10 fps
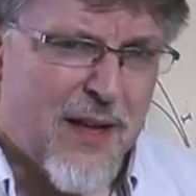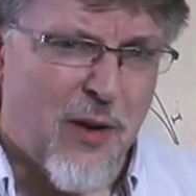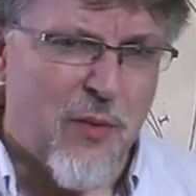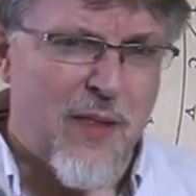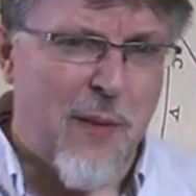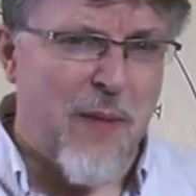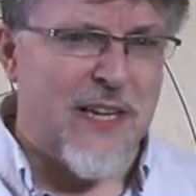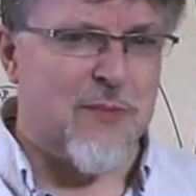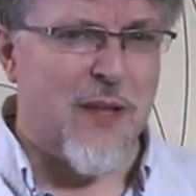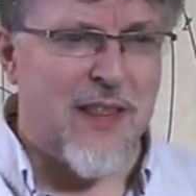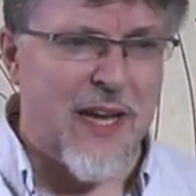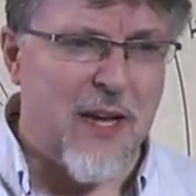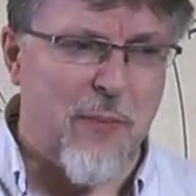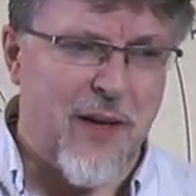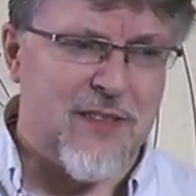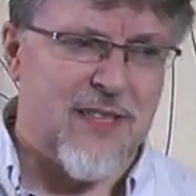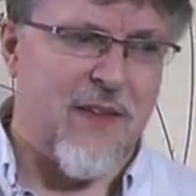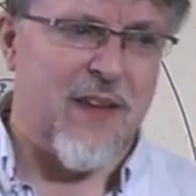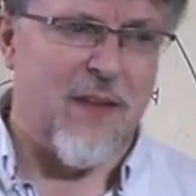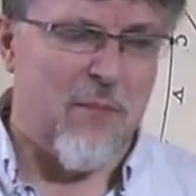You know, that makes me think about
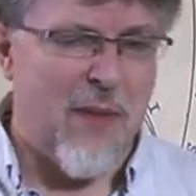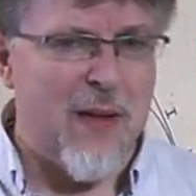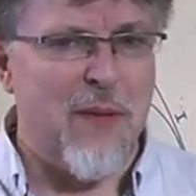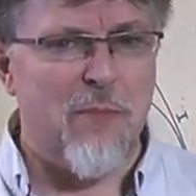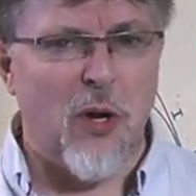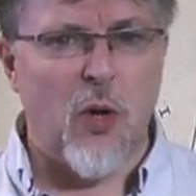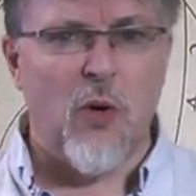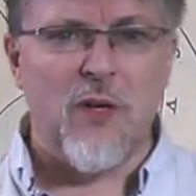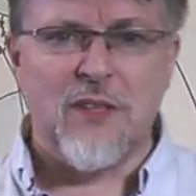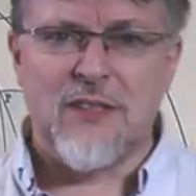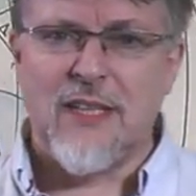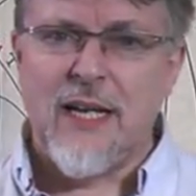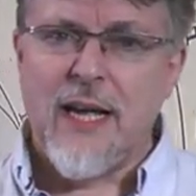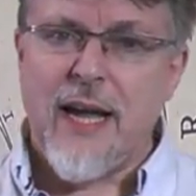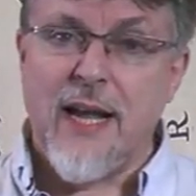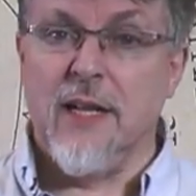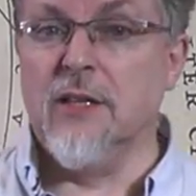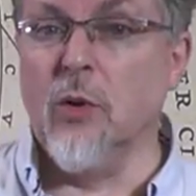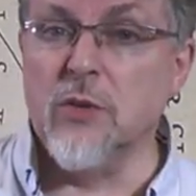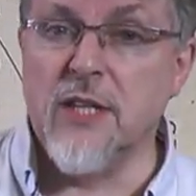something that maybe belongs in a
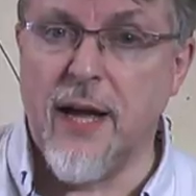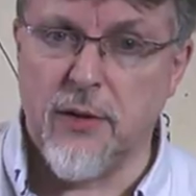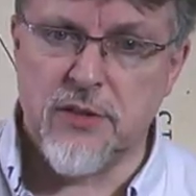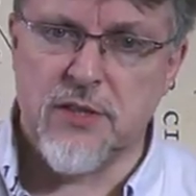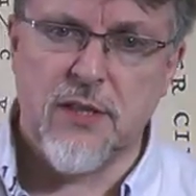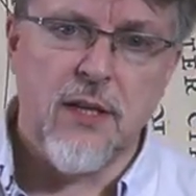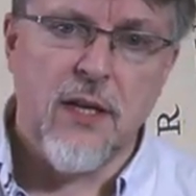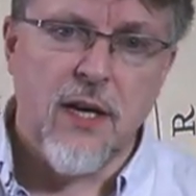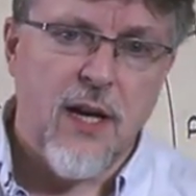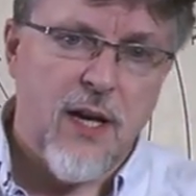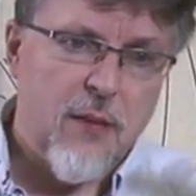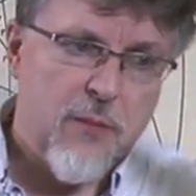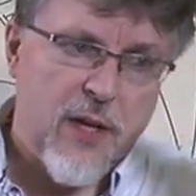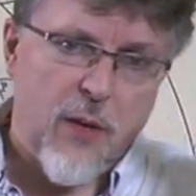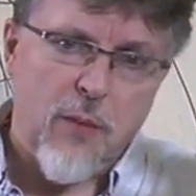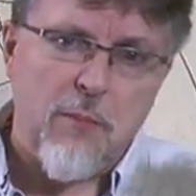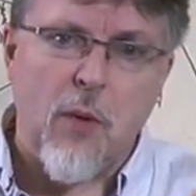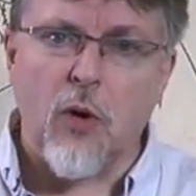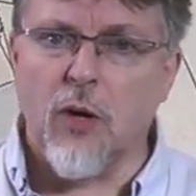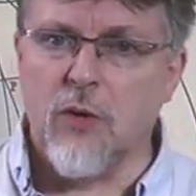doll's house, um, you know, a
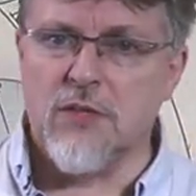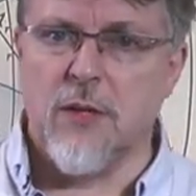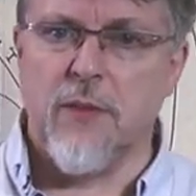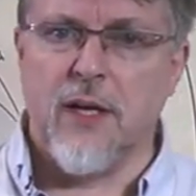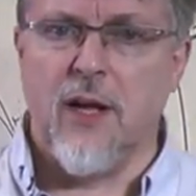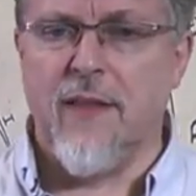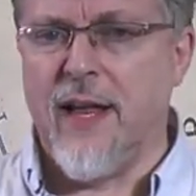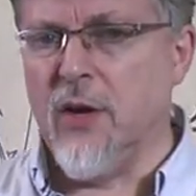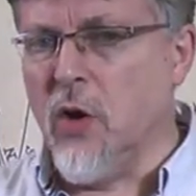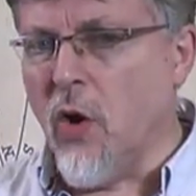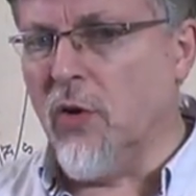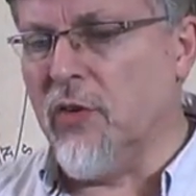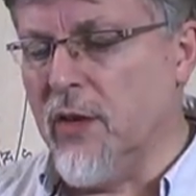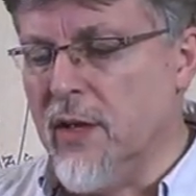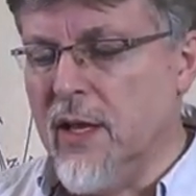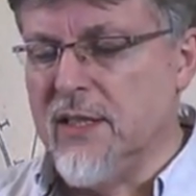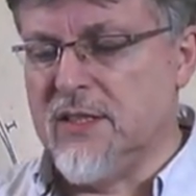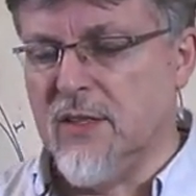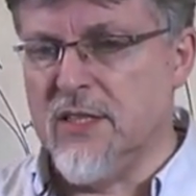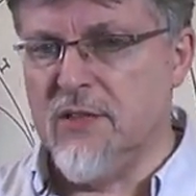model or something like that, not a
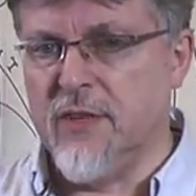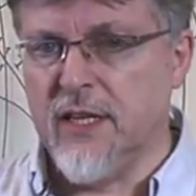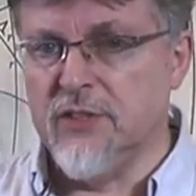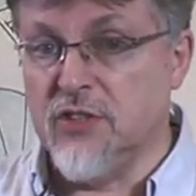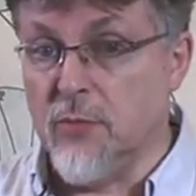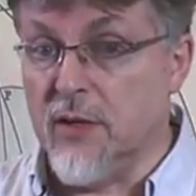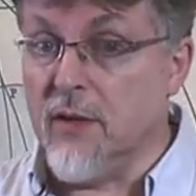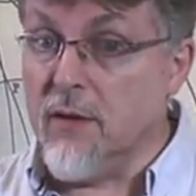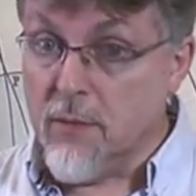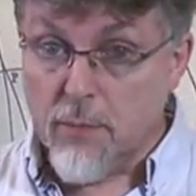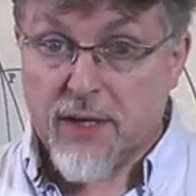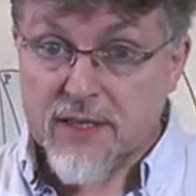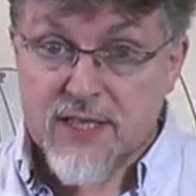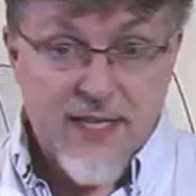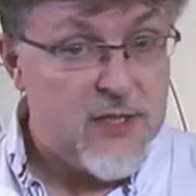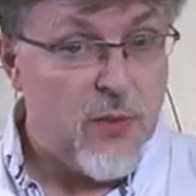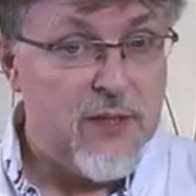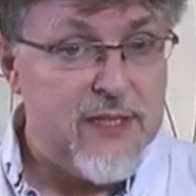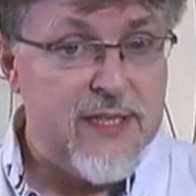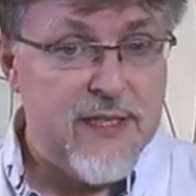scientific instrument, because that's
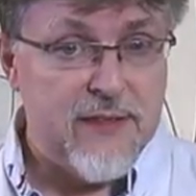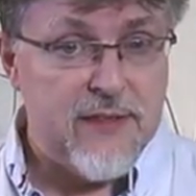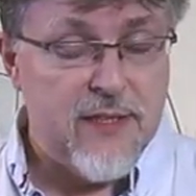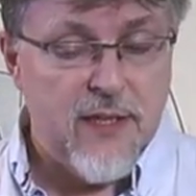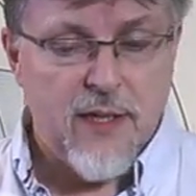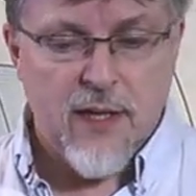what this is.